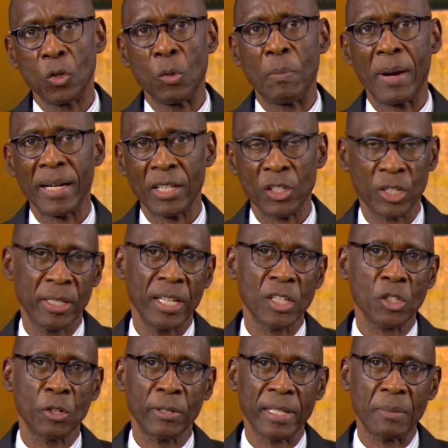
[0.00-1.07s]
to partition
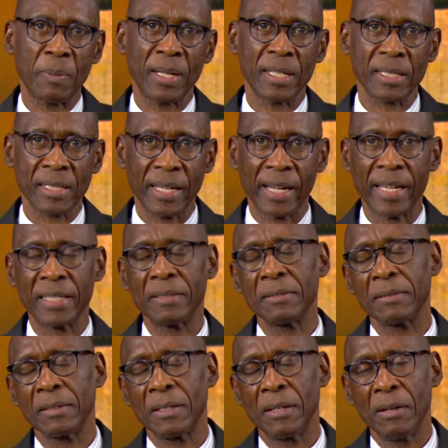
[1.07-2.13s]
historic
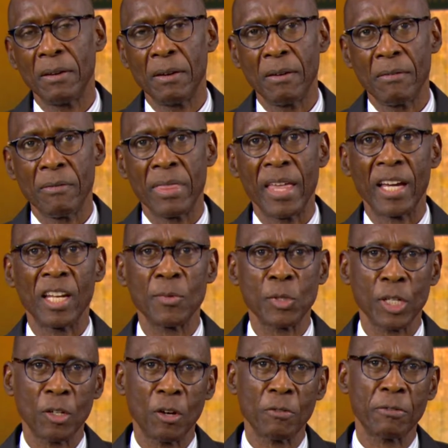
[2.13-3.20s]
Palestine with the
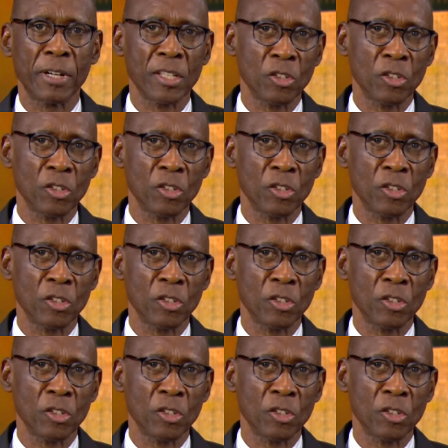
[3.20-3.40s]
adoption of